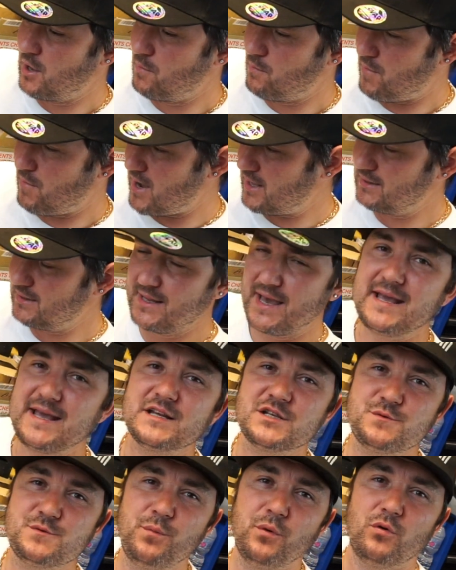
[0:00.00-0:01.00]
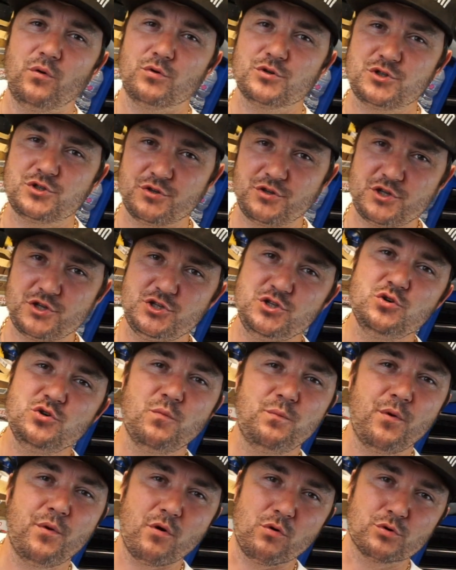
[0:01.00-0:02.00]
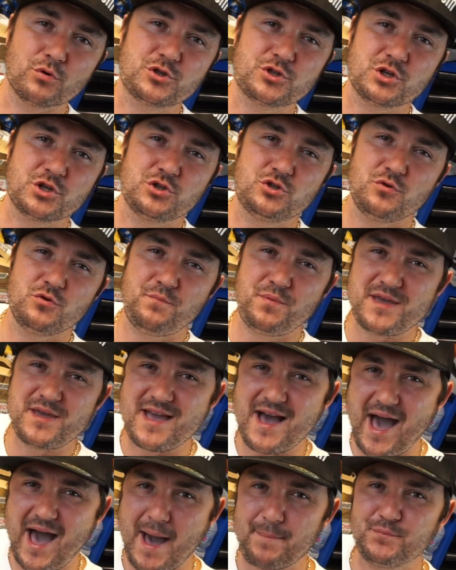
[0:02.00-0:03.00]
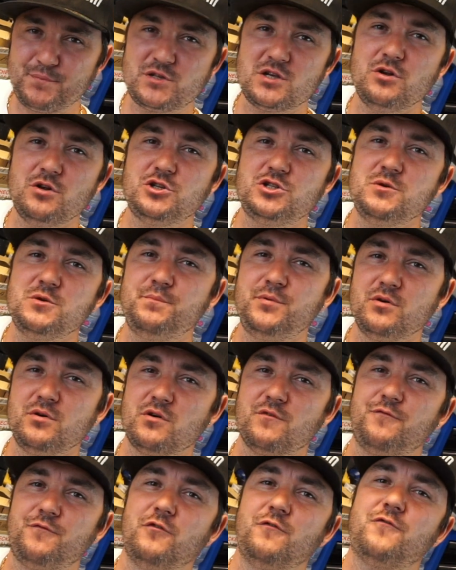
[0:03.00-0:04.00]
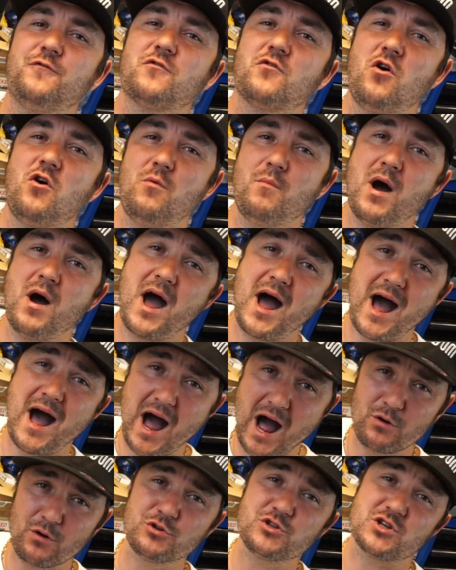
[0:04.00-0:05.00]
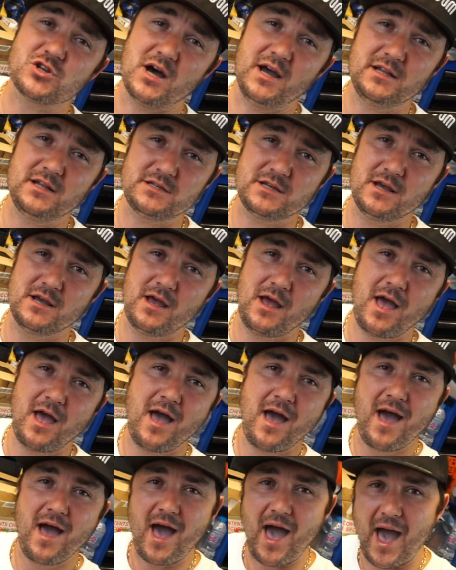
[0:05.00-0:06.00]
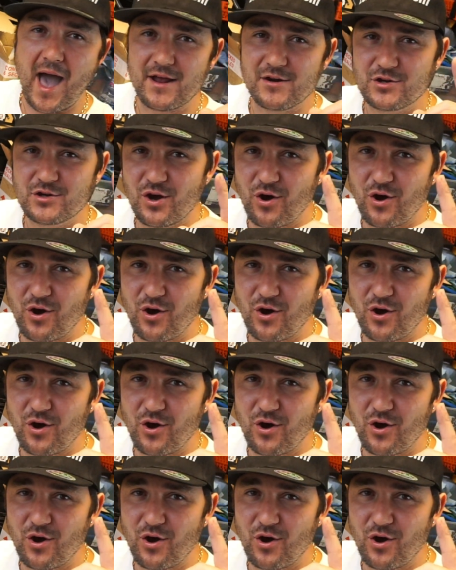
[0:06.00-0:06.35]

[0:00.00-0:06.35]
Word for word: my latest boards or these new boards to be absolutely beautiful from outside and